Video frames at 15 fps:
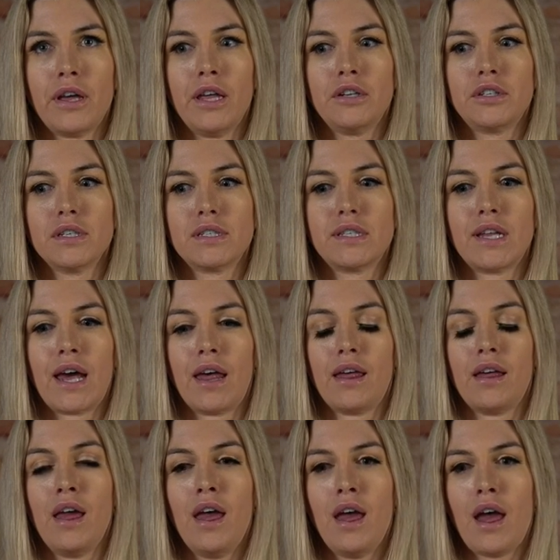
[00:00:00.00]
It's just
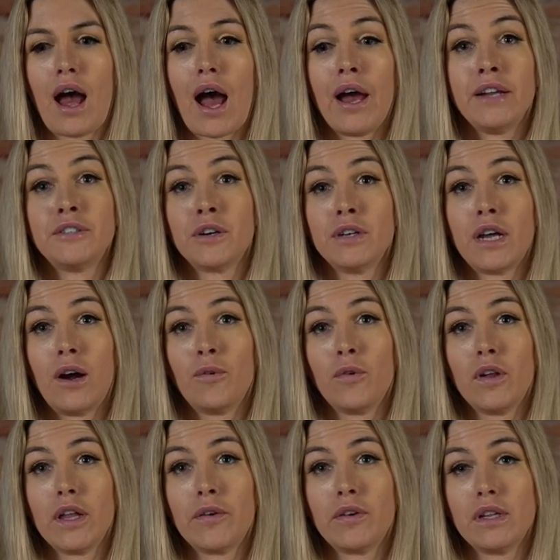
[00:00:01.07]
that I turned out
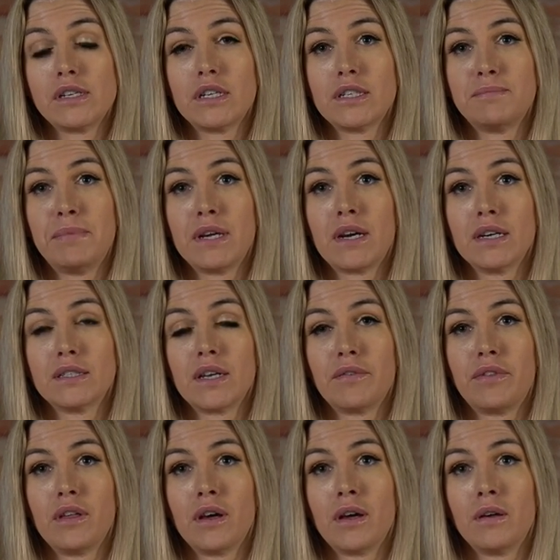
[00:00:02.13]
really religious because
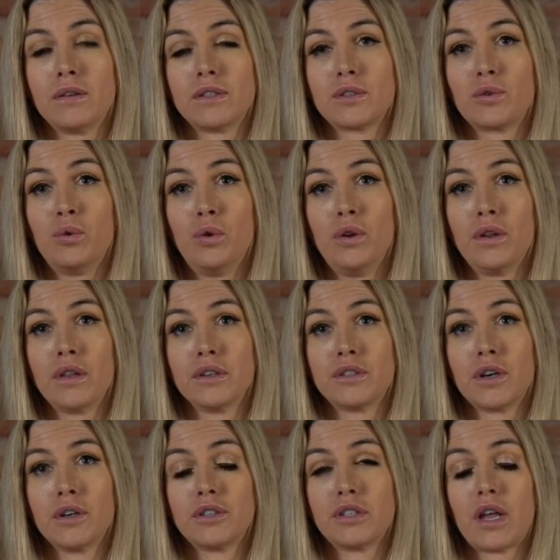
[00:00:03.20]
of the school and the
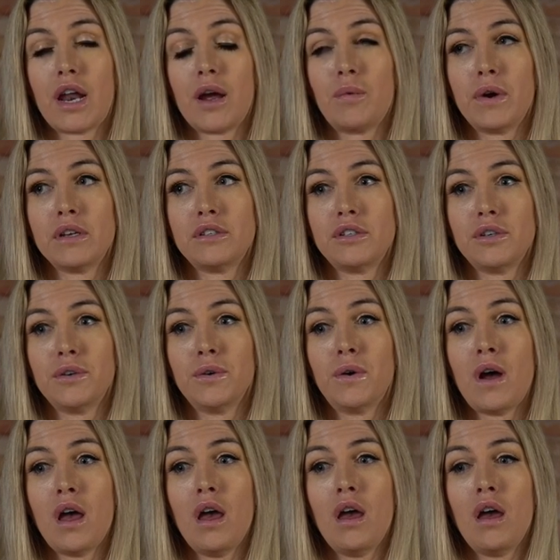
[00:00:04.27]
church that I went to.